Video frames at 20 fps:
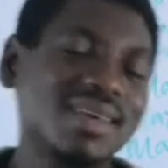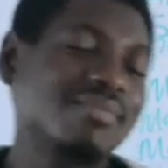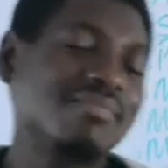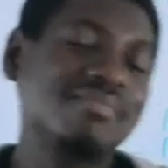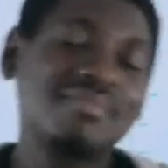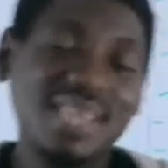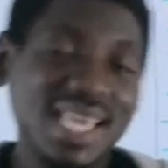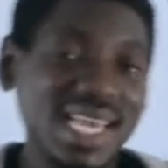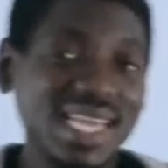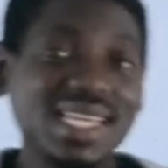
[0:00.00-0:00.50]

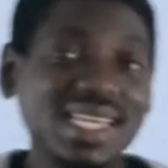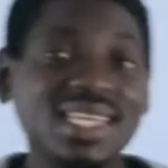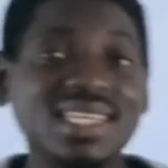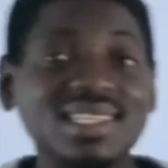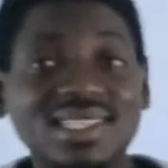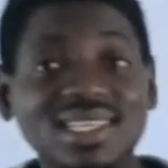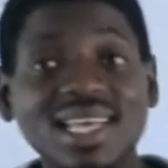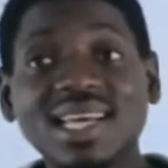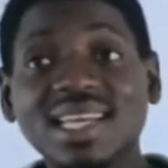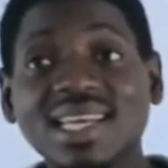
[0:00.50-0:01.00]
mere
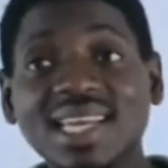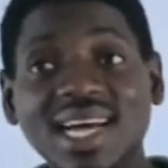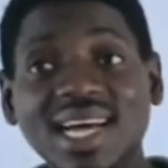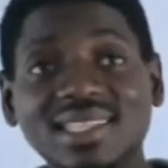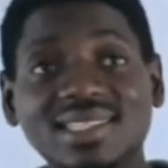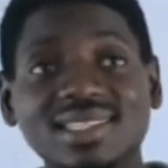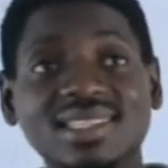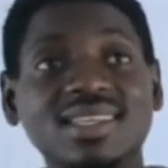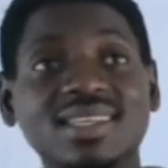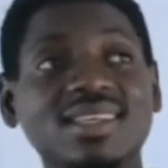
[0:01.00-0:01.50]
needs that
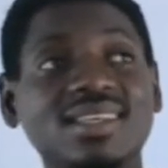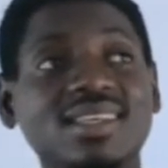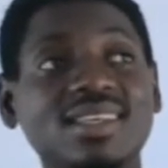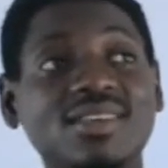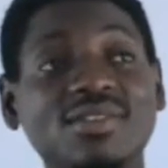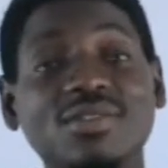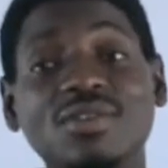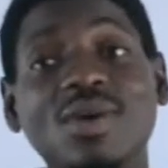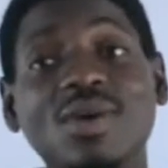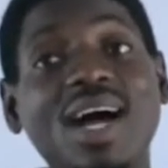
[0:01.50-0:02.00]

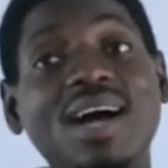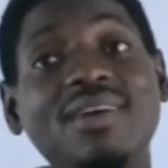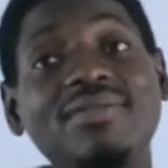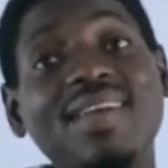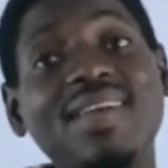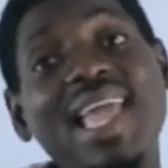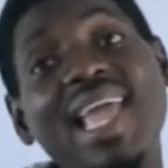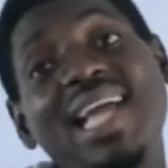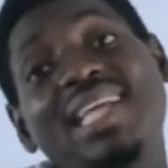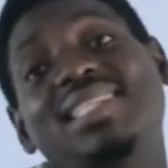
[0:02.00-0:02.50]
if you have
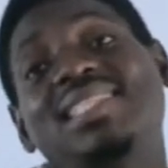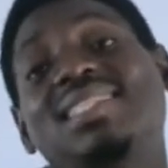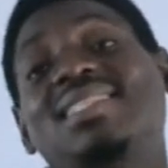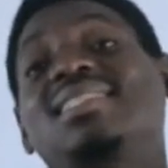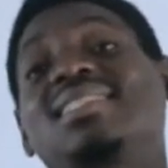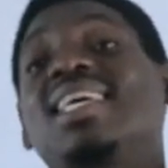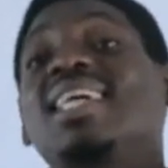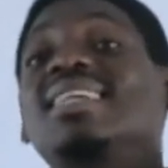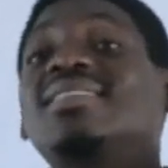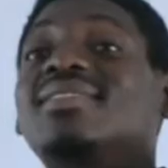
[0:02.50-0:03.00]

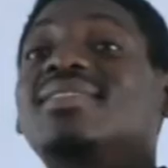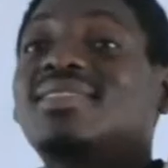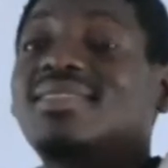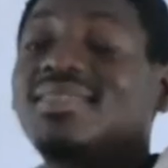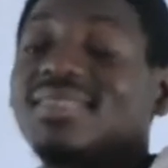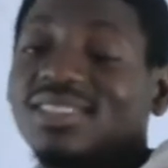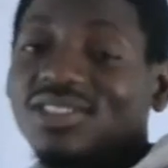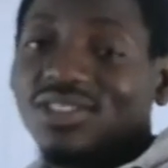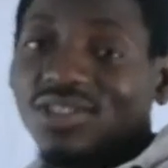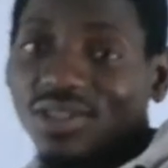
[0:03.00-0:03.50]
excess
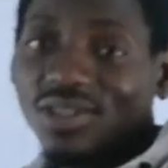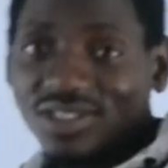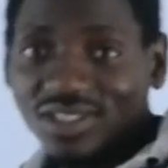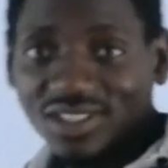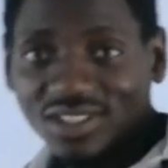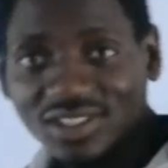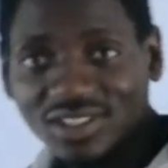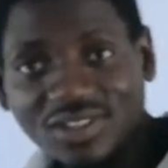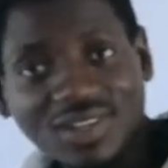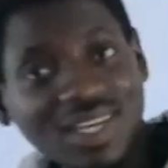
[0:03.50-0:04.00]

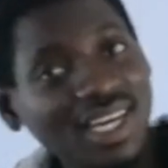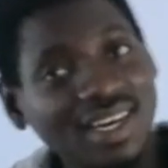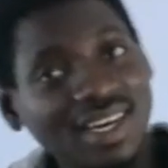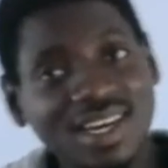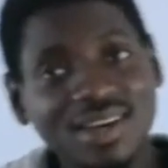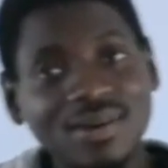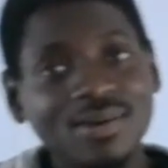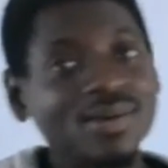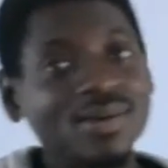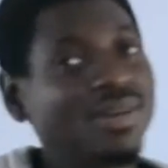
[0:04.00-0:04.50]
resources, you can
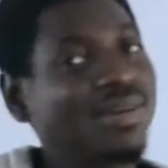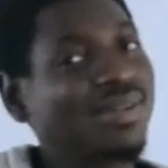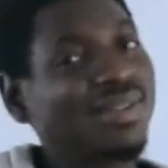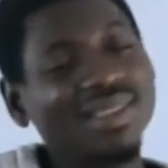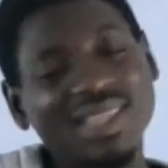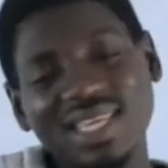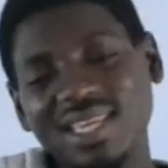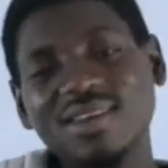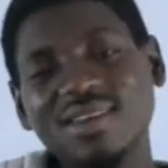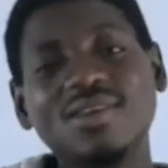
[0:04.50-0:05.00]
now
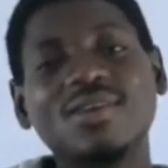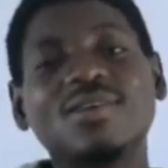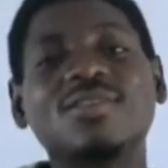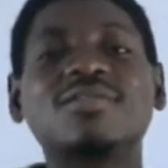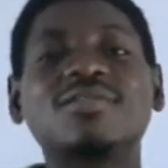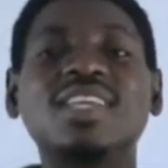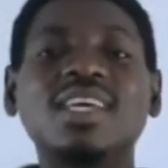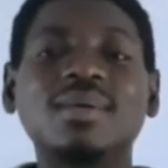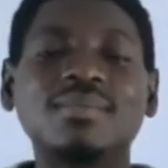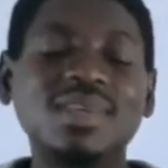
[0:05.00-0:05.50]
think of
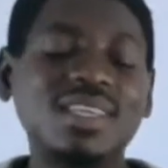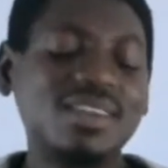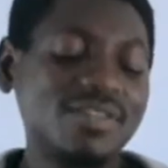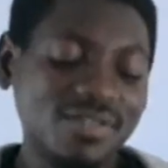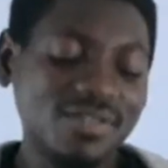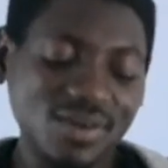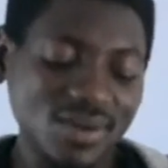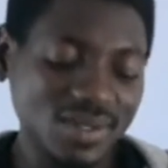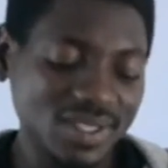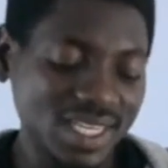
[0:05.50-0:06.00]
them. If
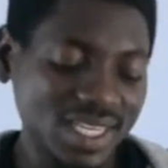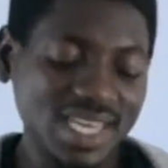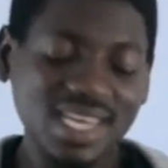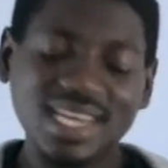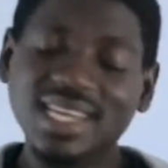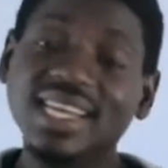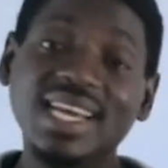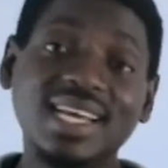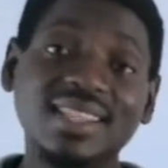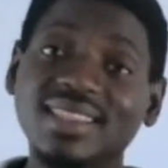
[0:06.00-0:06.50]
not,
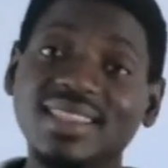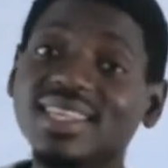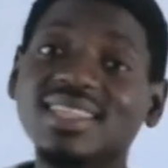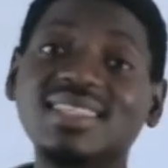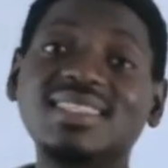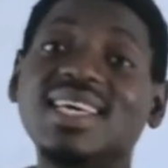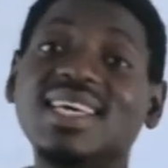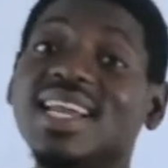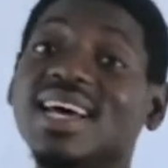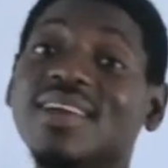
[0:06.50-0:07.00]
they are things
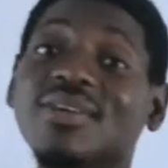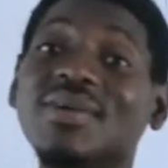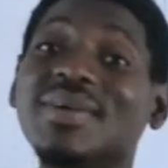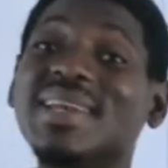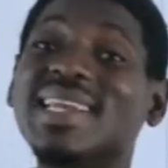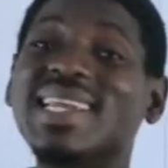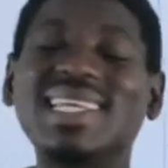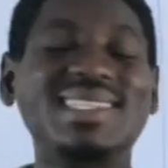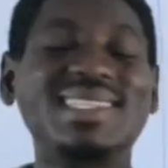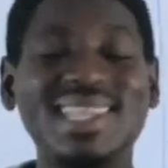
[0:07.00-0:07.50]
that are not
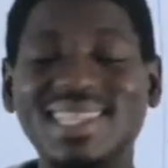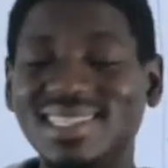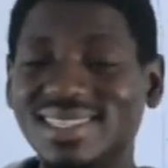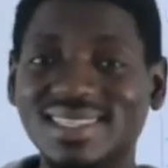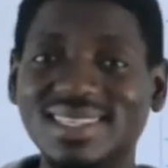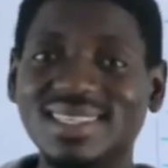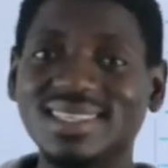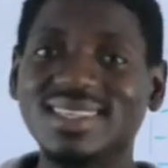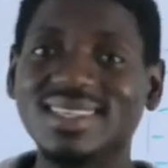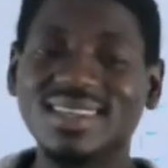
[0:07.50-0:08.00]

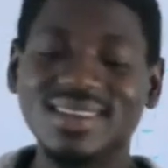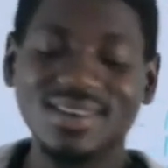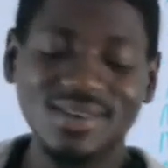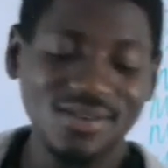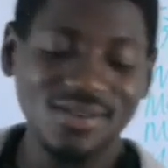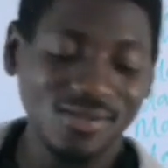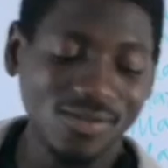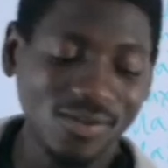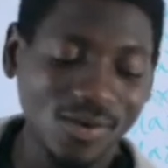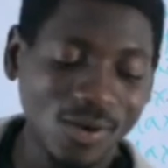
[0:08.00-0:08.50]
necessary
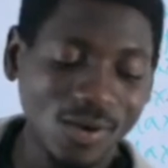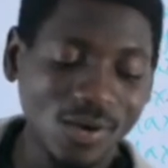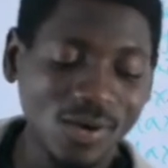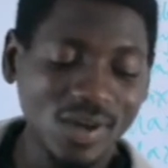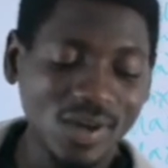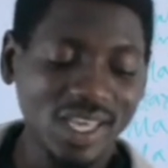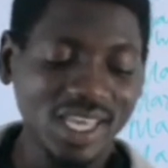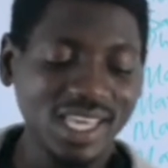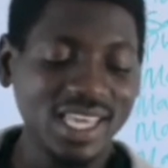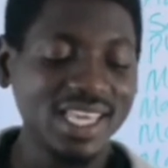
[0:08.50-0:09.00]
for
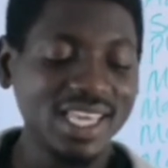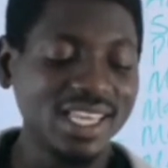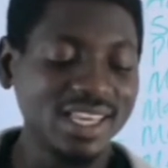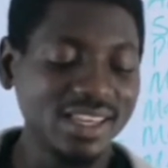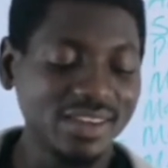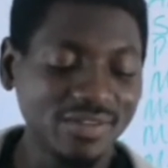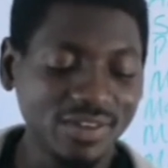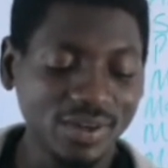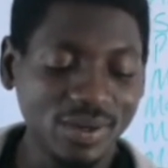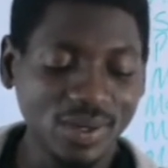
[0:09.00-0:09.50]

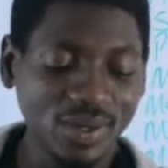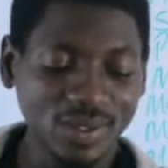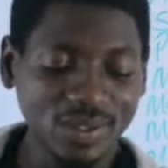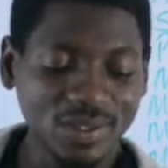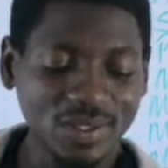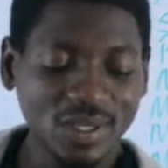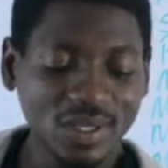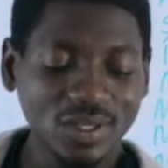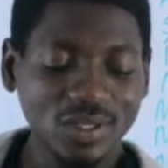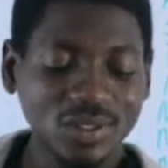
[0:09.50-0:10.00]
individuals.
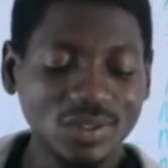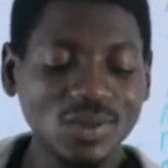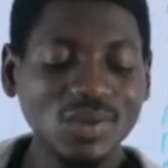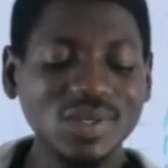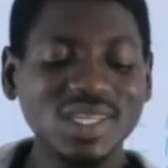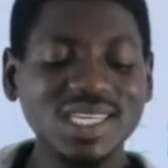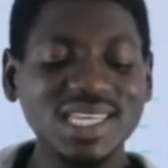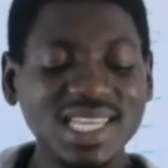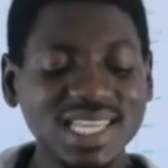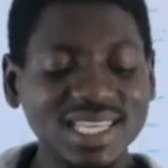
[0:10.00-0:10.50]
So
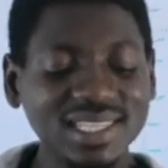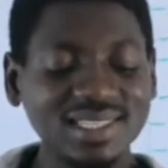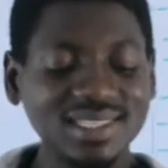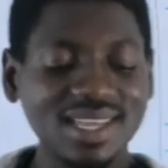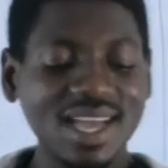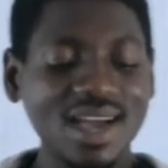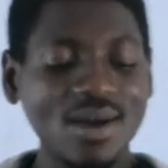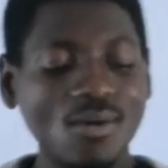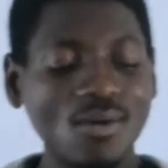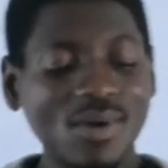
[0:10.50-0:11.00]
needs
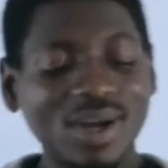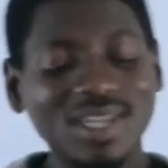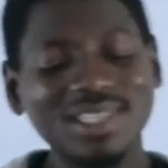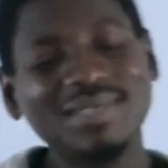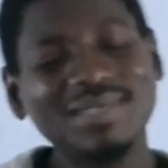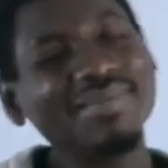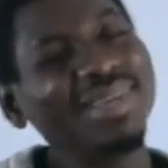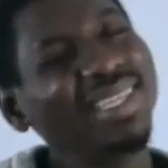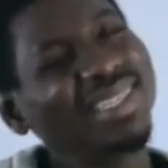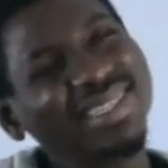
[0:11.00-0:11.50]
and
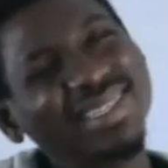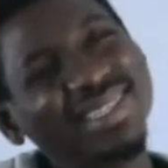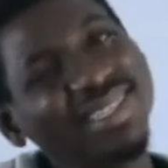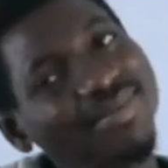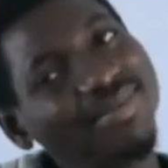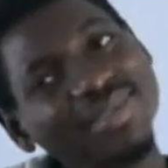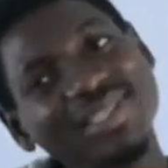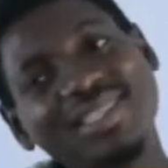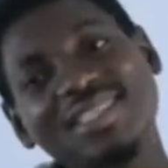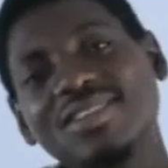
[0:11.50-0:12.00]
wants may seem
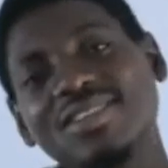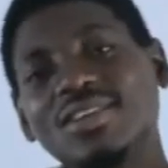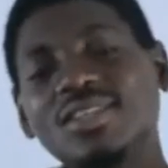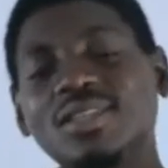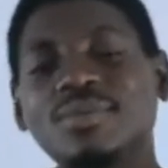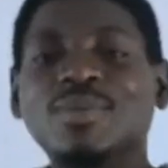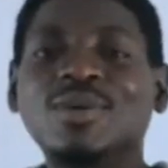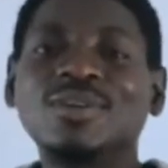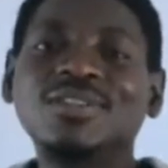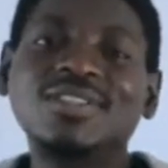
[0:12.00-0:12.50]

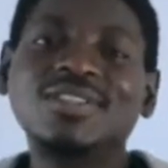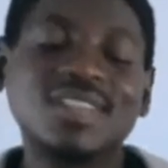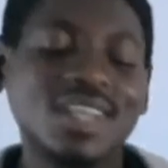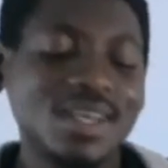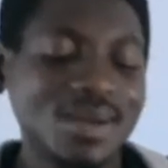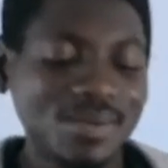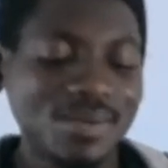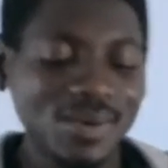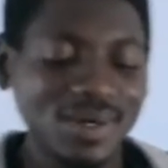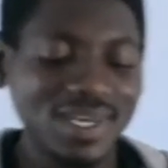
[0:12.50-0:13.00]
synonymous,
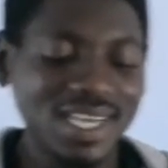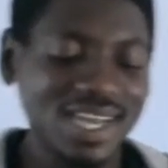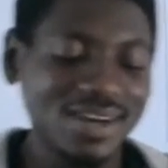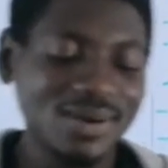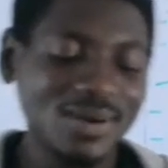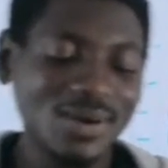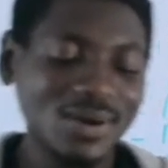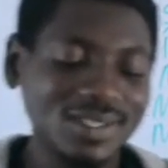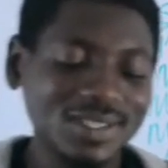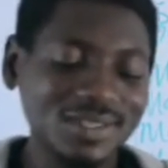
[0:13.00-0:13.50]
but they are
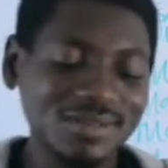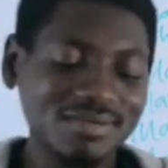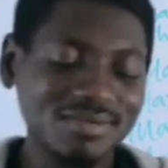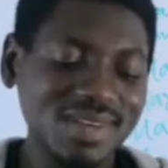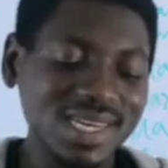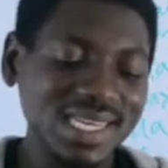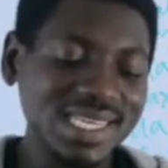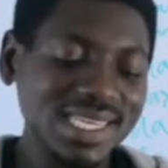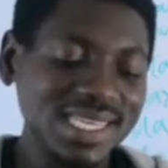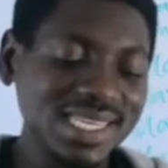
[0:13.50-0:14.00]
not
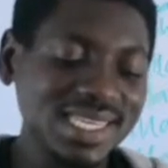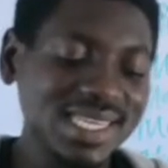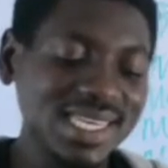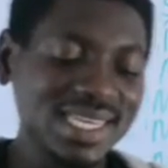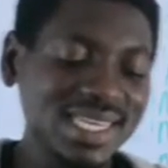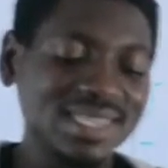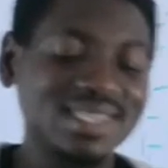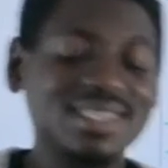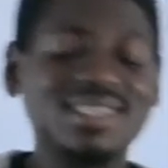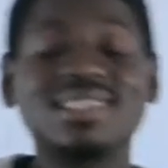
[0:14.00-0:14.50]
really
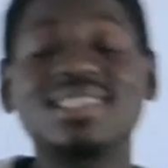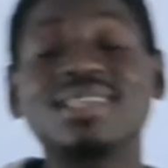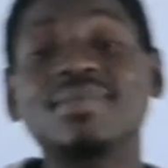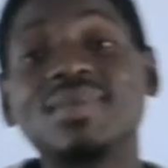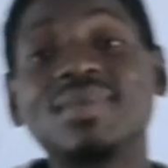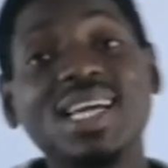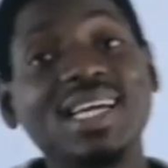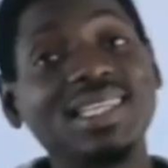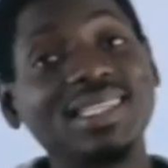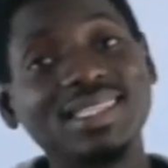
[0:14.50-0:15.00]
the same,
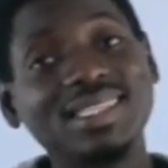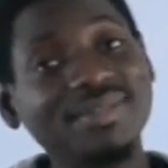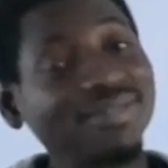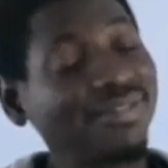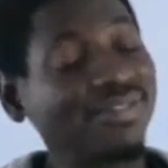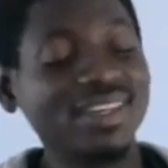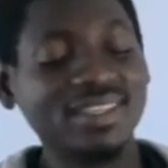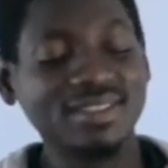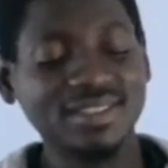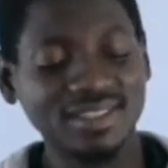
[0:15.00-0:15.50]
they are
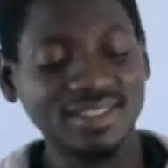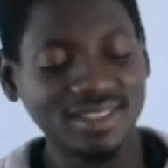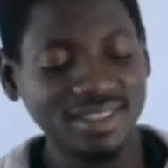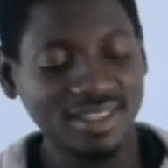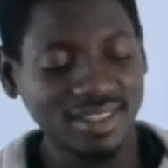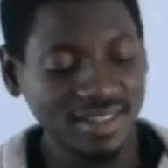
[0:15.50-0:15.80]
different.